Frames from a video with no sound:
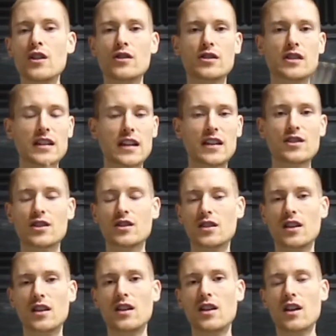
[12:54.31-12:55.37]
just to
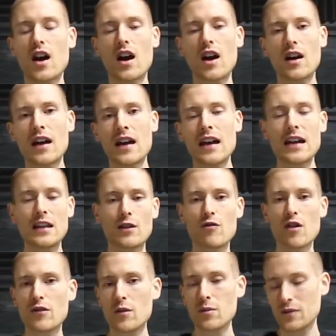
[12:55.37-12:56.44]
hit the
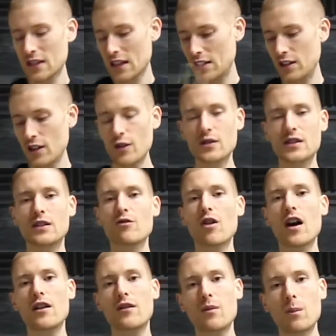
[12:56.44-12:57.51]
rhythms, get the notes in the
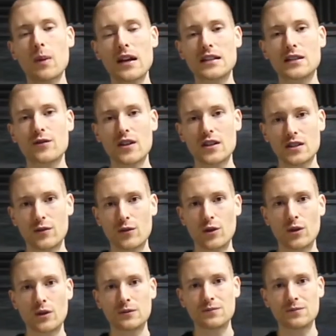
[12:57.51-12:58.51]
right place first of all.